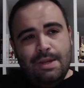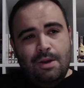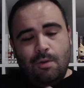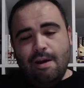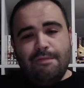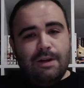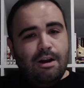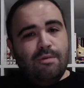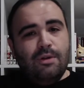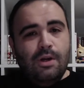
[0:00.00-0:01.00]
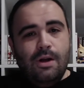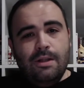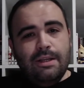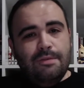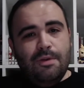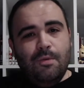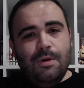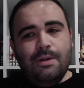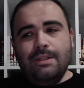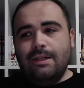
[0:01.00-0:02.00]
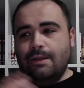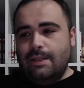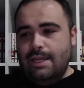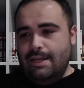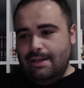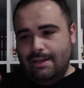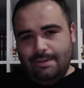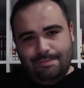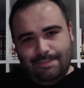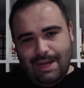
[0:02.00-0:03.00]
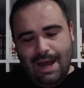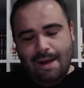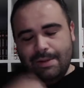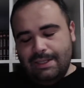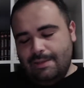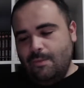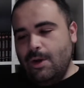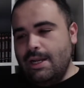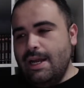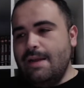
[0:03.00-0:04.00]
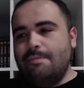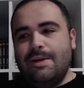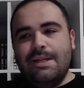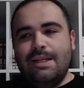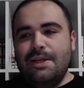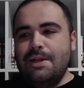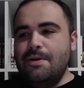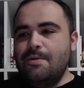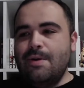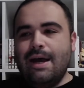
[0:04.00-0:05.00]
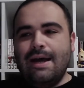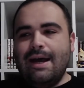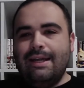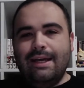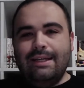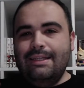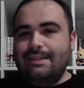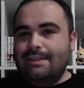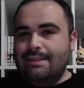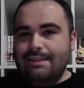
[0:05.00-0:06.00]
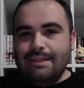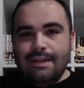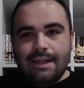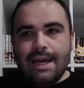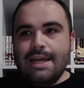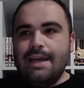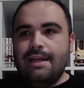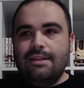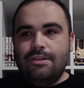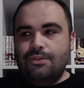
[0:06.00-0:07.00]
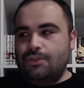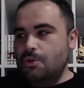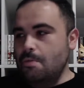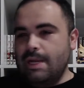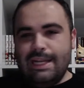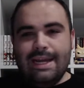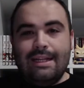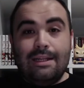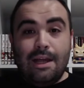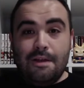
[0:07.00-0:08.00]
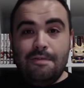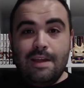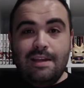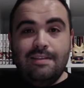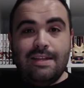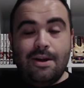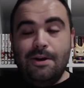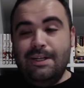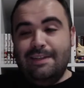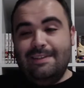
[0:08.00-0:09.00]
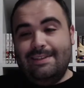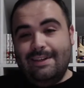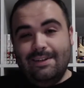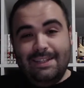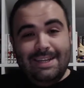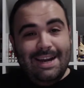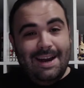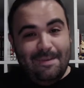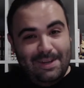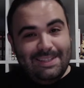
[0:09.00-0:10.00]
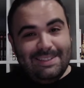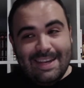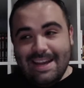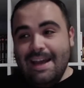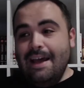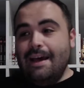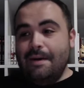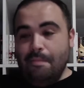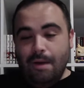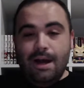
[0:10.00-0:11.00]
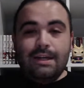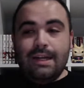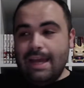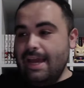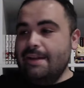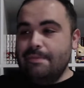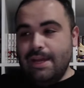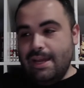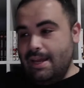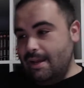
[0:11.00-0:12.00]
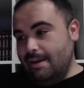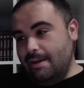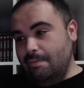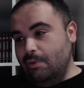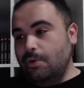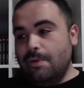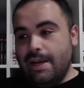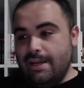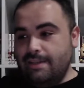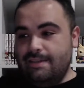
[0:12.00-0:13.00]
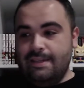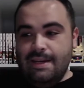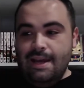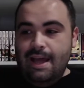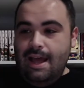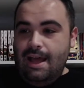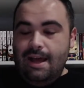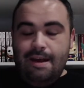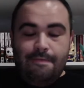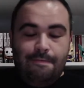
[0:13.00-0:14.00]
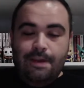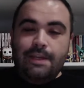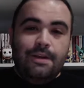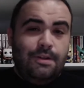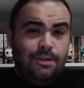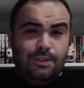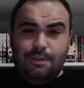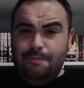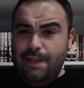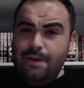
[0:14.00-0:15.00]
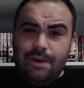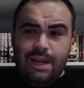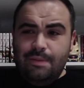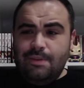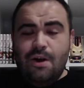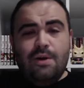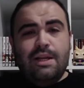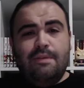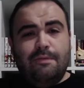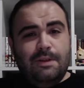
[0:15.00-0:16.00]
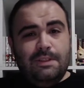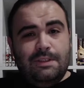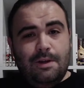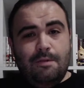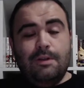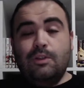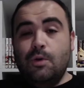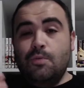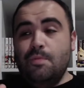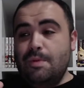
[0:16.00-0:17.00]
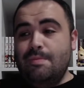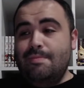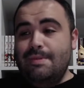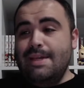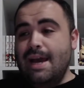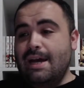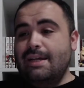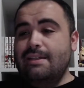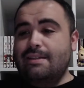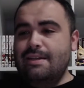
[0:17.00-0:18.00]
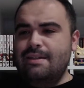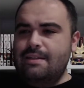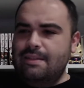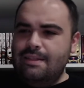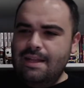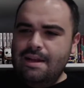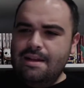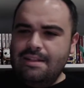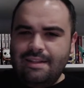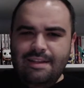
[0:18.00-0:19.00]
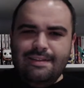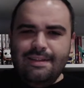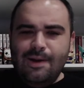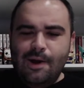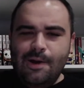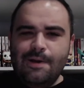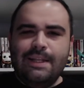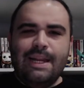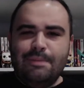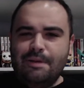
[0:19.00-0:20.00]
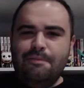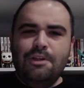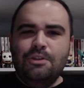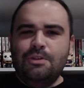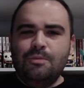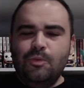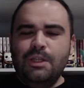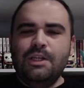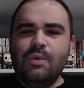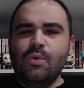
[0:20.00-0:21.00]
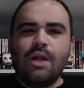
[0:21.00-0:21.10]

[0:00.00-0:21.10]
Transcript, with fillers: graphic novel haul, if you will, all the uh, comics and whatnot, but, you know, I... I like and consume and get a lot of things that aren't necessarily comics. Uh, manga, anime, uh, Blu-rays, uh, figures, video games, all that fun stuff. So, yeah, it's it's a decent haul, and I'm going to feature some really cool